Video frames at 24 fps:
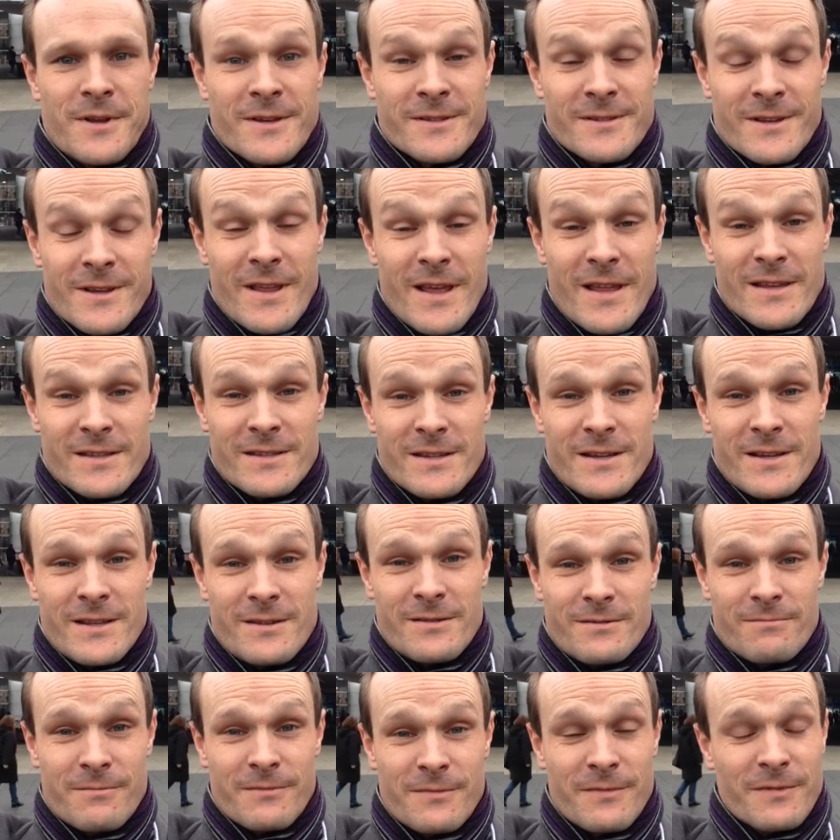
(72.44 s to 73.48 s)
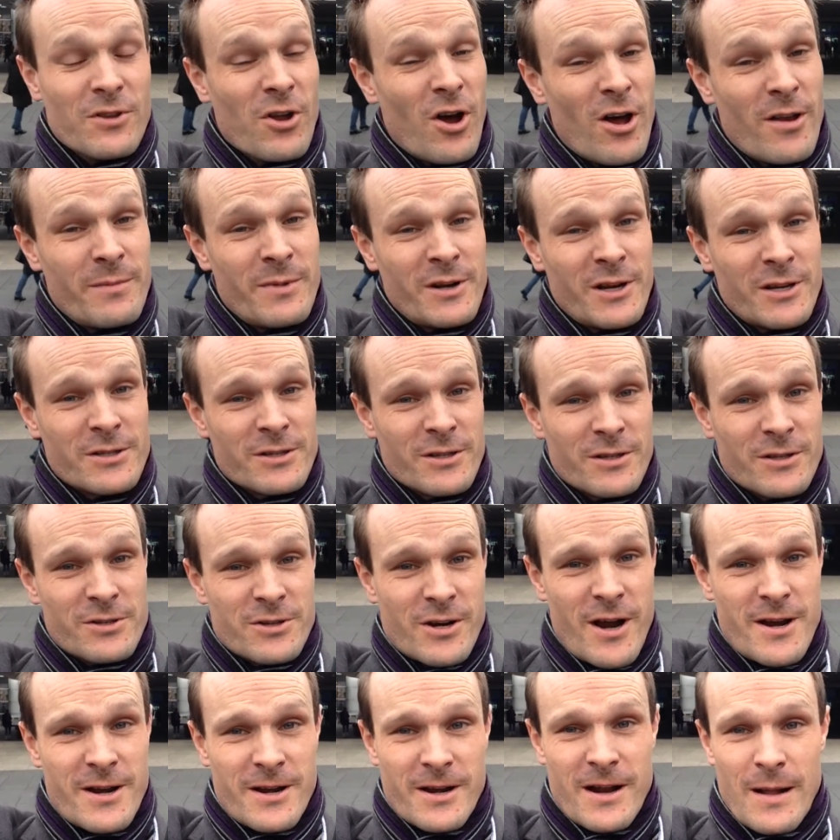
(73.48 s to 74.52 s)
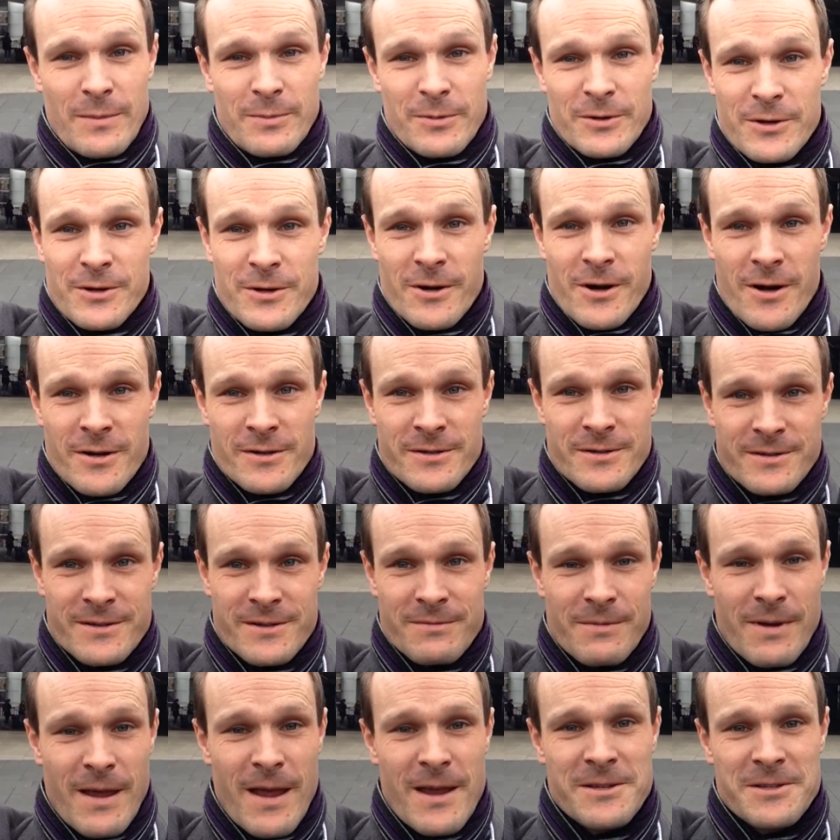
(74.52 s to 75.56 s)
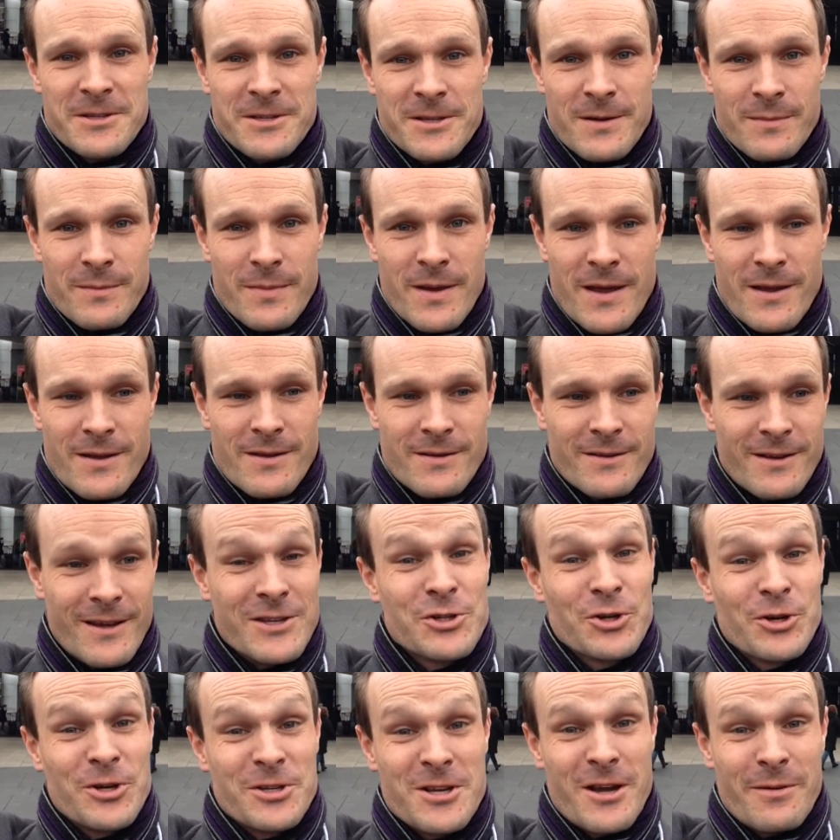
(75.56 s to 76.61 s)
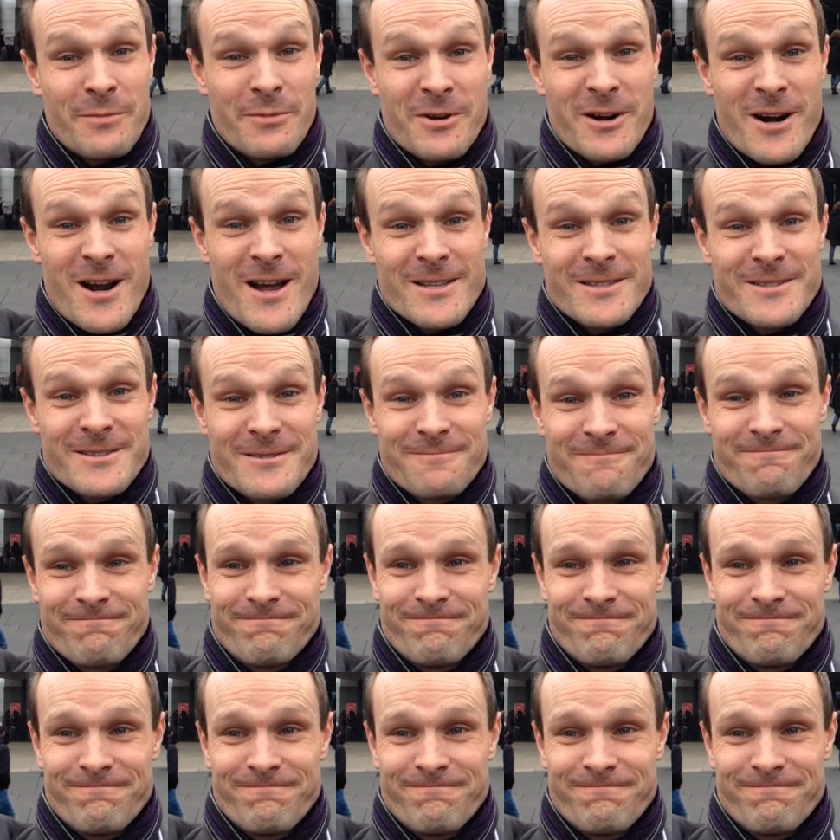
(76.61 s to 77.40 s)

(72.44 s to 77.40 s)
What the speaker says: So that's it. 9 minutes on the train and a couple of euros, easy as can be. Enjoy your time in Graz.